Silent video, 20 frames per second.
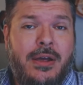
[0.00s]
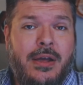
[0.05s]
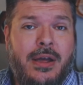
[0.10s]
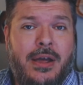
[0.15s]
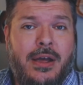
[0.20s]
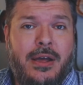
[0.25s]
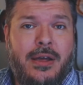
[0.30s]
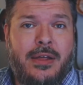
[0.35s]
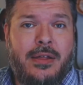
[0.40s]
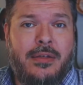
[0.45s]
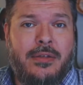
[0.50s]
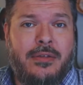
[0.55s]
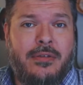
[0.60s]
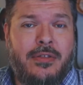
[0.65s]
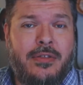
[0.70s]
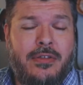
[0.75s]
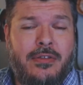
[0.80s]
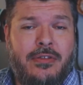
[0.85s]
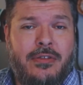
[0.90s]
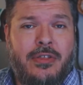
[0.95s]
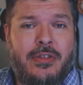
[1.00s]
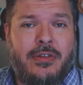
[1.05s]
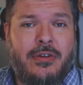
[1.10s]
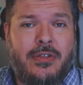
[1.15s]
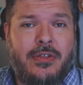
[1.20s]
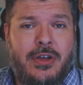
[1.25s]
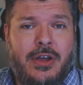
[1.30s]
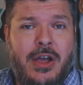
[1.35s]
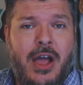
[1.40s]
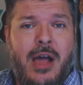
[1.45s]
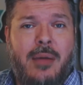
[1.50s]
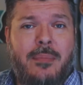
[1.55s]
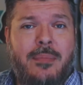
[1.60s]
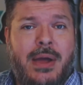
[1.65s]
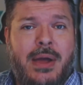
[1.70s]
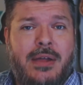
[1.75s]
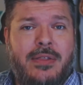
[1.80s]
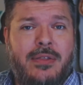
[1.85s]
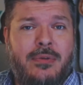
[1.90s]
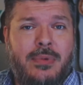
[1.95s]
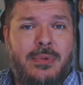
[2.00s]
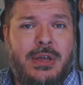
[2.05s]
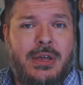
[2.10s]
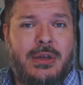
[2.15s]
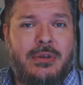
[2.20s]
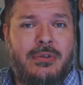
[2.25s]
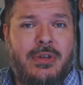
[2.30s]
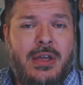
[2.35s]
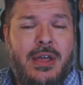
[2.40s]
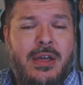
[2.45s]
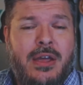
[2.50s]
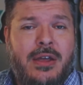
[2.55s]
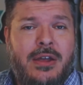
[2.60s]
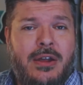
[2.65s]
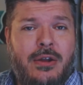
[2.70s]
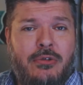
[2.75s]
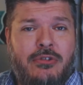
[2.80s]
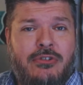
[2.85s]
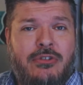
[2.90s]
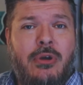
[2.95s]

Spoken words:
the compound that we use.